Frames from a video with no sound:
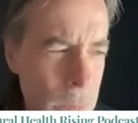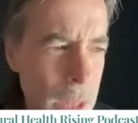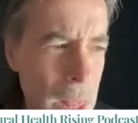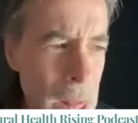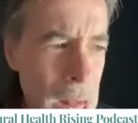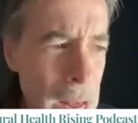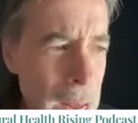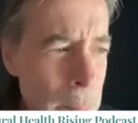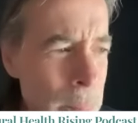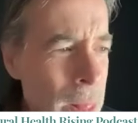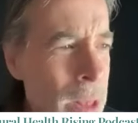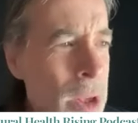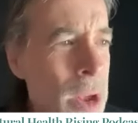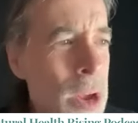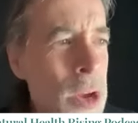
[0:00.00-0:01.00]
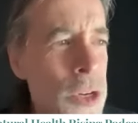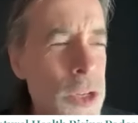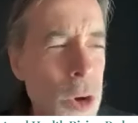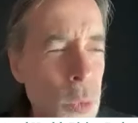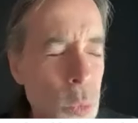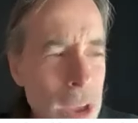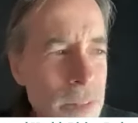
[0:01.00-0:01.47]

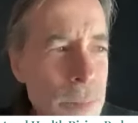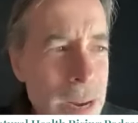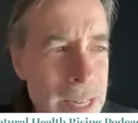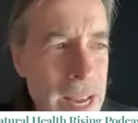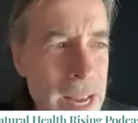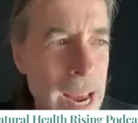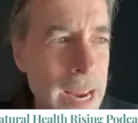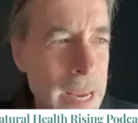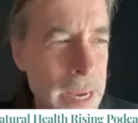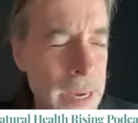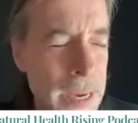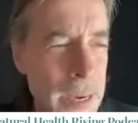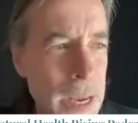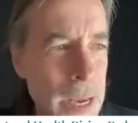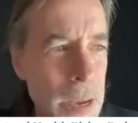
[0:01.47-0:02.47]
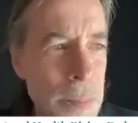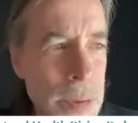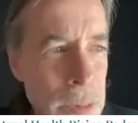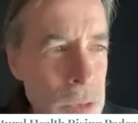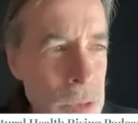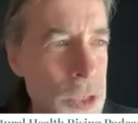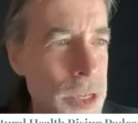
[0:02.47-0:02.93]
So we've been taking
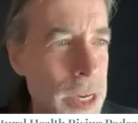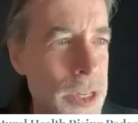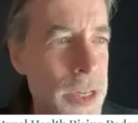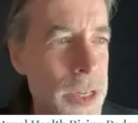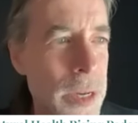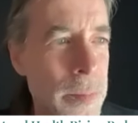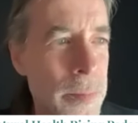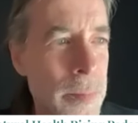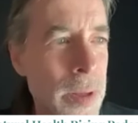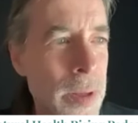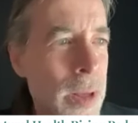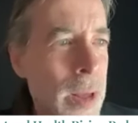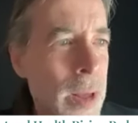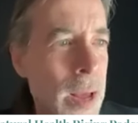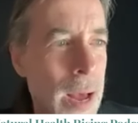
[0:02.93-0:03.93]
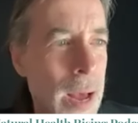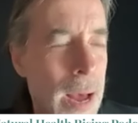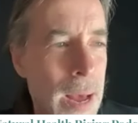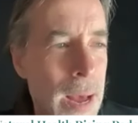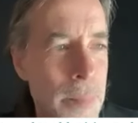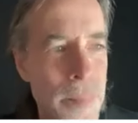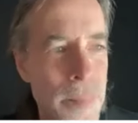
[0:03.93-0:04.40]
immune system,
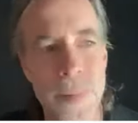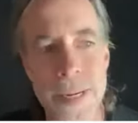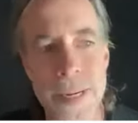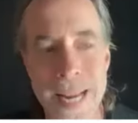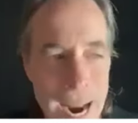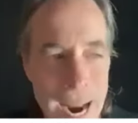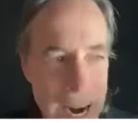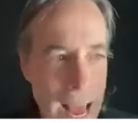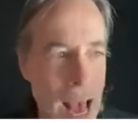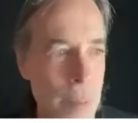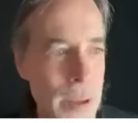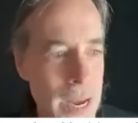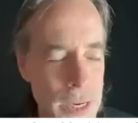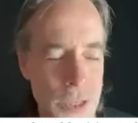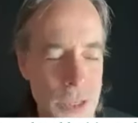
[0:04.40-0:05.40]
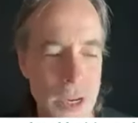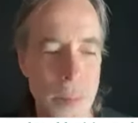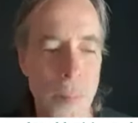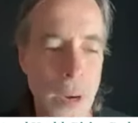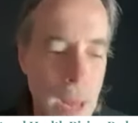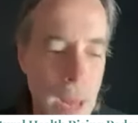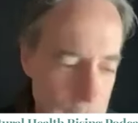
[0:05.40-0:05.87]
dynamics and
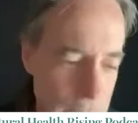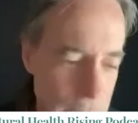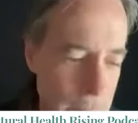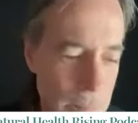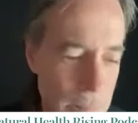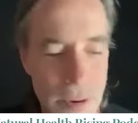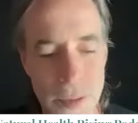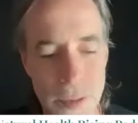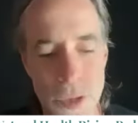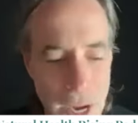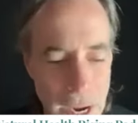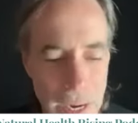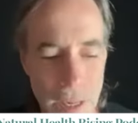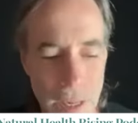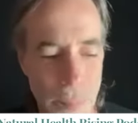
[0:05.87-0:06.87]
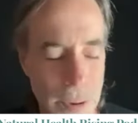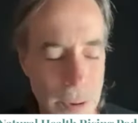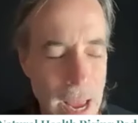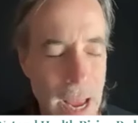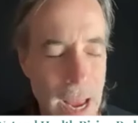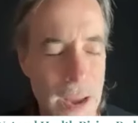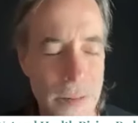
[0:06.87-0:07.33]
blood and cellular
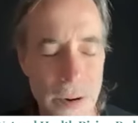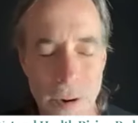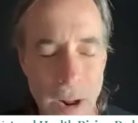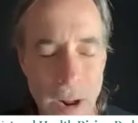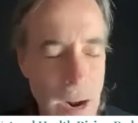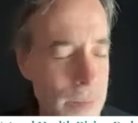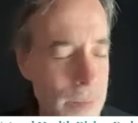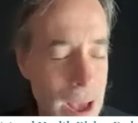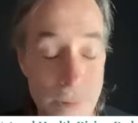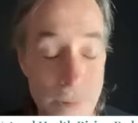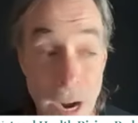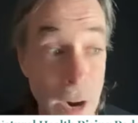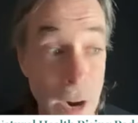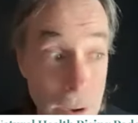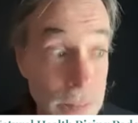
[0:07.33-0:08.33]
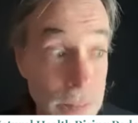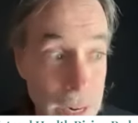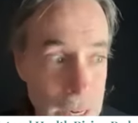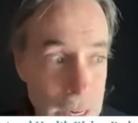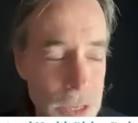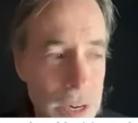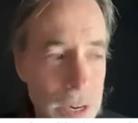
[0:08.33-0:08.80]
behavior and all of that very,
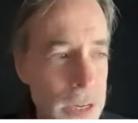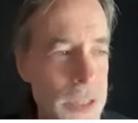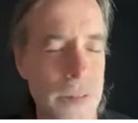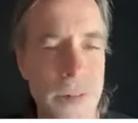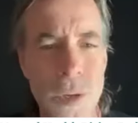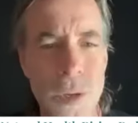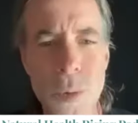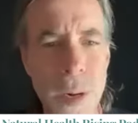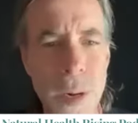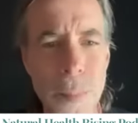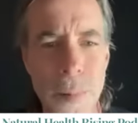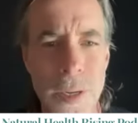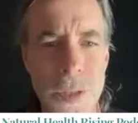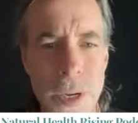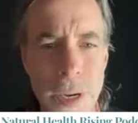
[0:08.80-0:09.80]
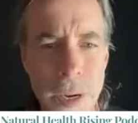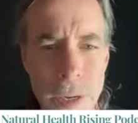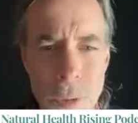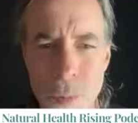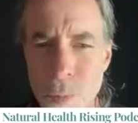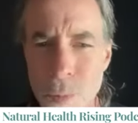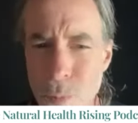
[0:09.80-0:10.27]
very seriously for 20 plus
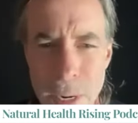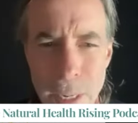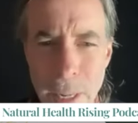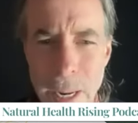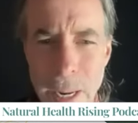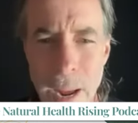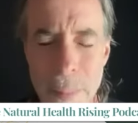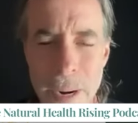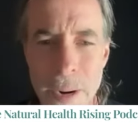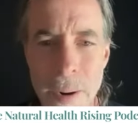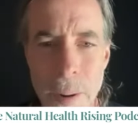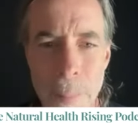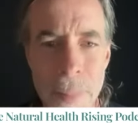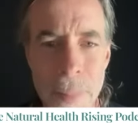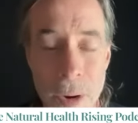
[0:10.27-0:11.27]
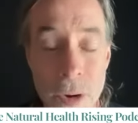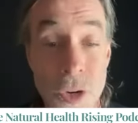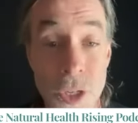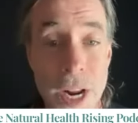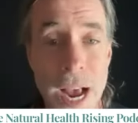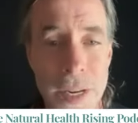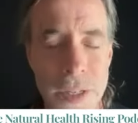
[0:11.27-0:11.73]
years. Really, I mean,
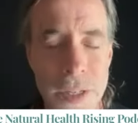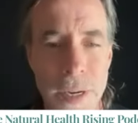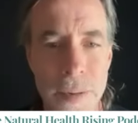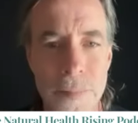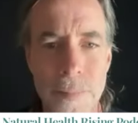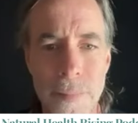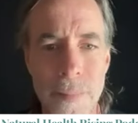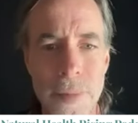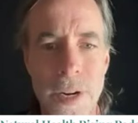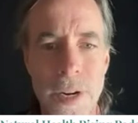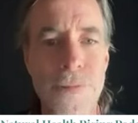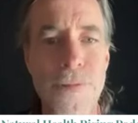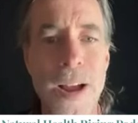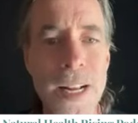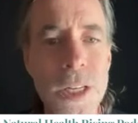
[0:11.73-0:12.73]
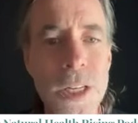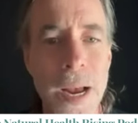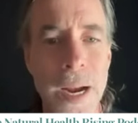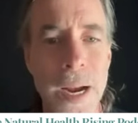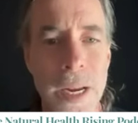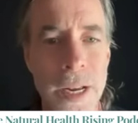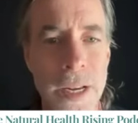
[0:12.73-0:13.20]
just as a defense
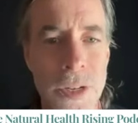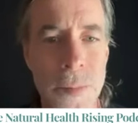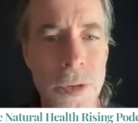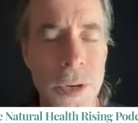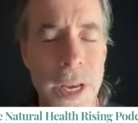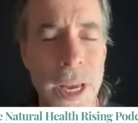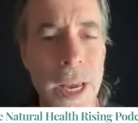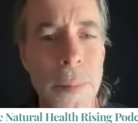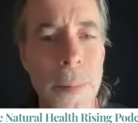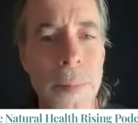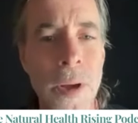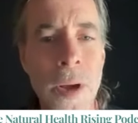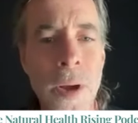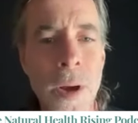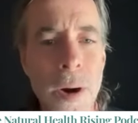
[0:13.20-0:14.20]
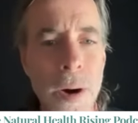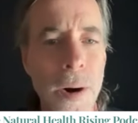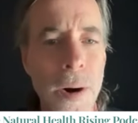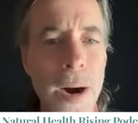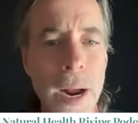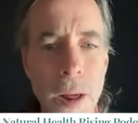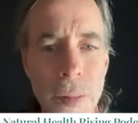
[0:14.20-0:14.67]
mechanism to keep her
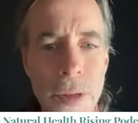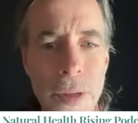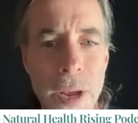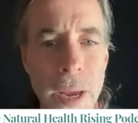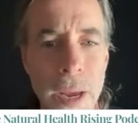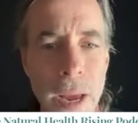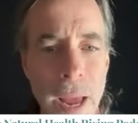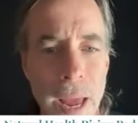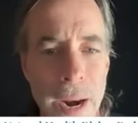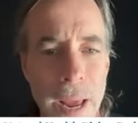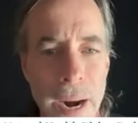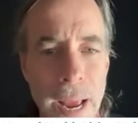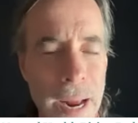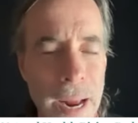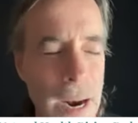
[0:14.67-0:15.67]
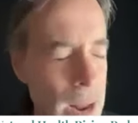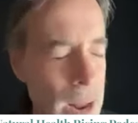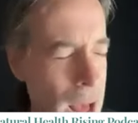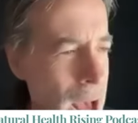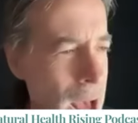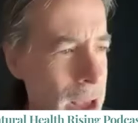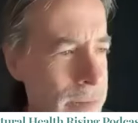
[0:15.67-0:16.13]
healthy and
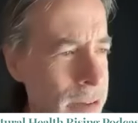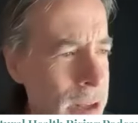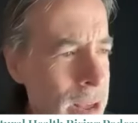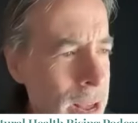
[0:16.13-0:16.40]
alive.